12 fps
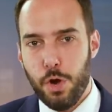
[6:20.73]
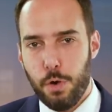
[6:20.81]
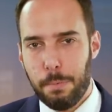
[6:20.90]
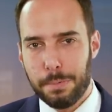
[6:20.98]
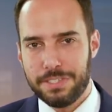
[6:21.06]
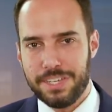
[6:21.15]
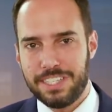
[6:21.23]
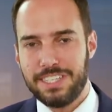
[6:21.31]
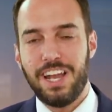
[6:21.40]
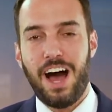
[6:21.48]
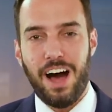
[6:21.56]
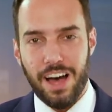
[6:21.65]
who presents
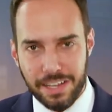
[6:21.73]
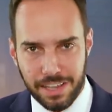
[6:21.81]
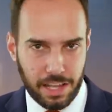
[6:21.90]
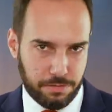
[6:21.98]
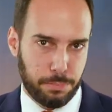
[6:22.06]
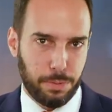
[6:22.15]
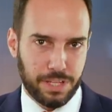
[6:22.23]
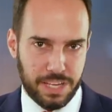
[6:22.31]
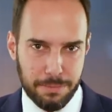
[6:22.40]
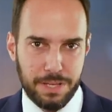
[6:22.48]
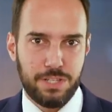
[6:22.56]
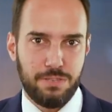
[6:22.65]
an unlovable
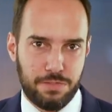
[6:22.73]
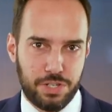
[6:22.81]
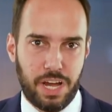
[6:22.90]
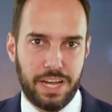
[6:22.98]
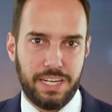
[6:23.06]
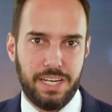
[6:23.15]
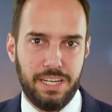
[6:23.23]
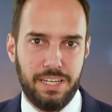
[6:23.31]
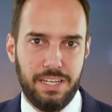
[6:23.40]
image of China.